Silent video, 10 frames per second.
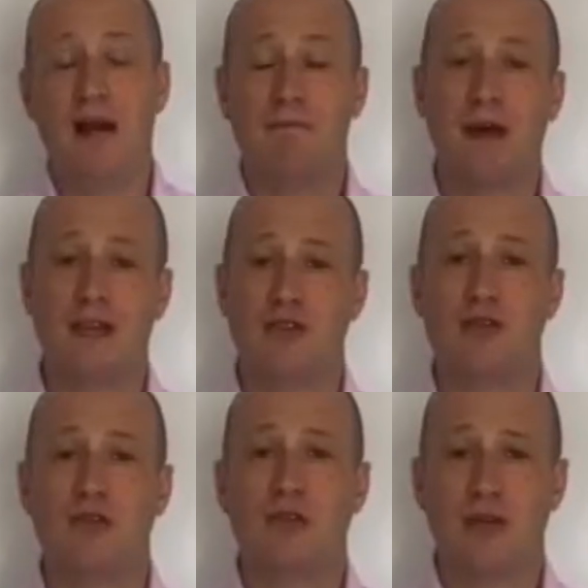Make
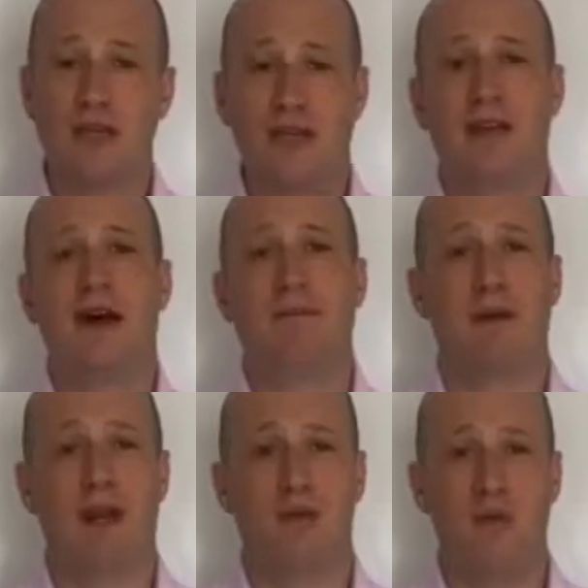sure you're geared up
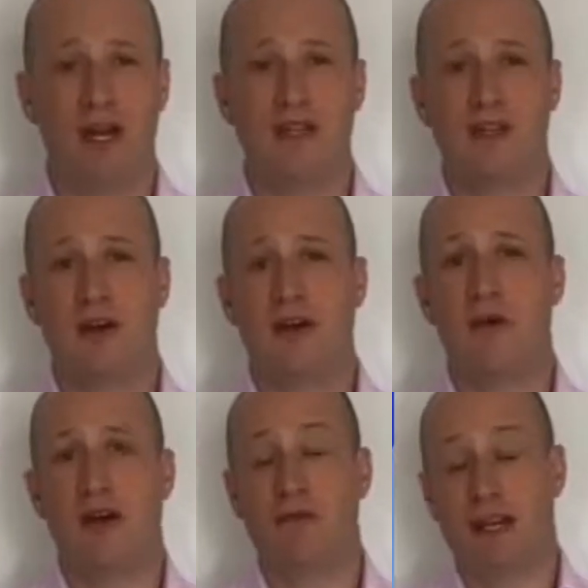and ready to
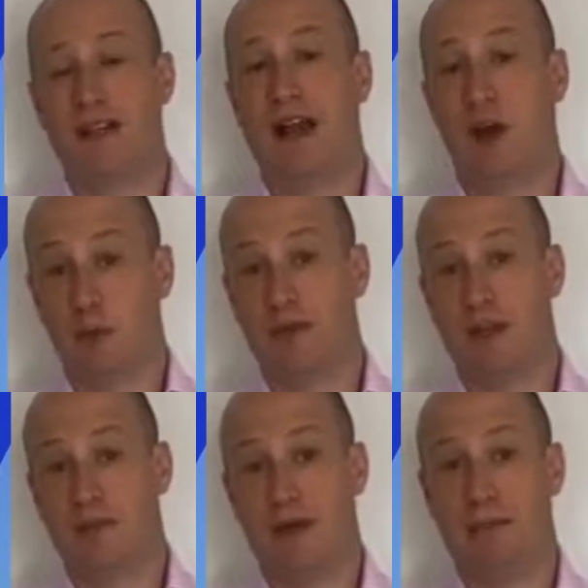go and ready to help
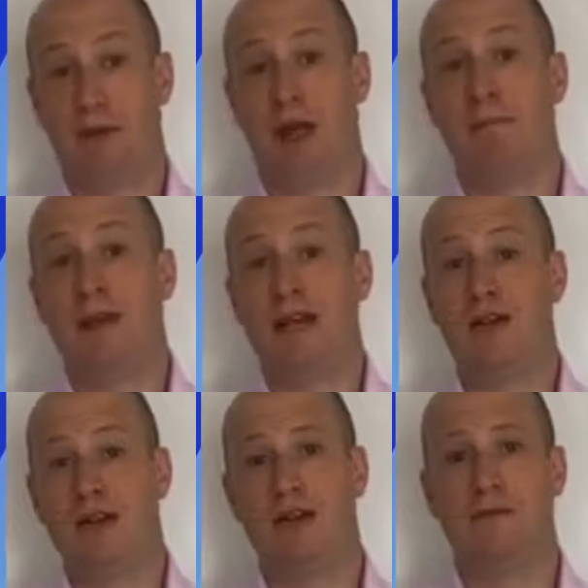those people and be
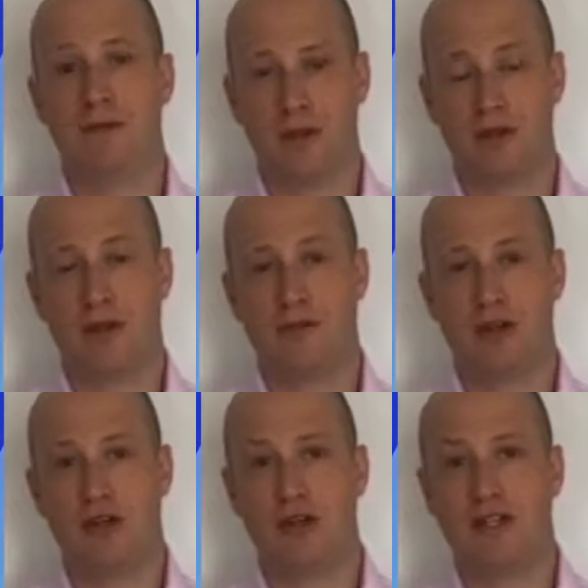looking for those
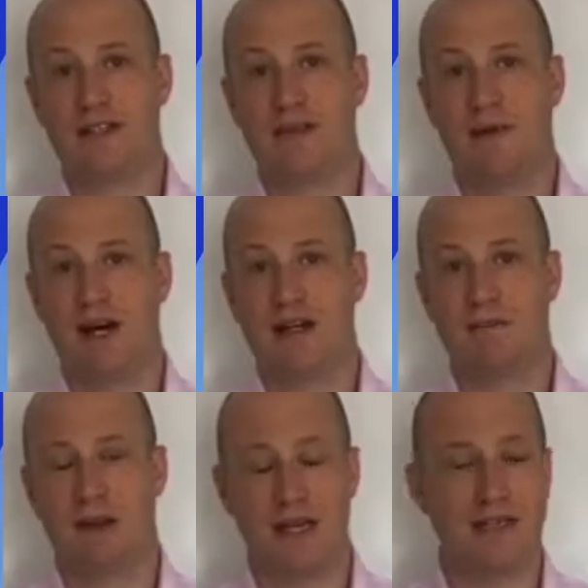opportunities in the
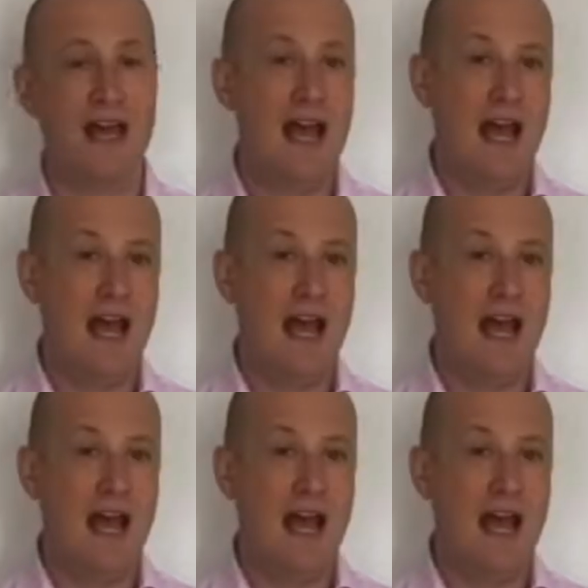marketplace.